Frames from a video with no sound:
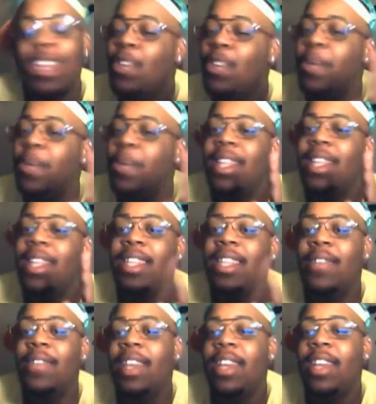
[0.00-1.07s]
You better sing it
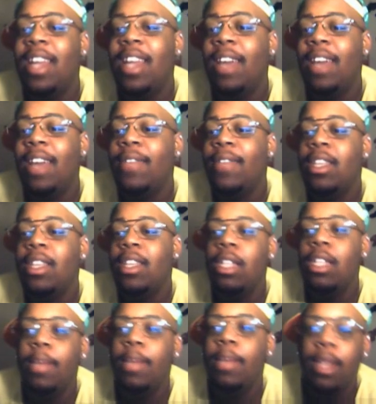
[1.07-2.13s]
for your life. Is she
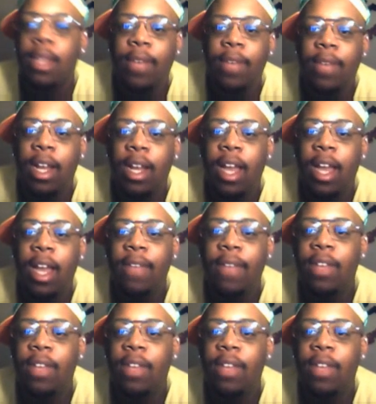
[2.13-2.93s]
lip singing for her life?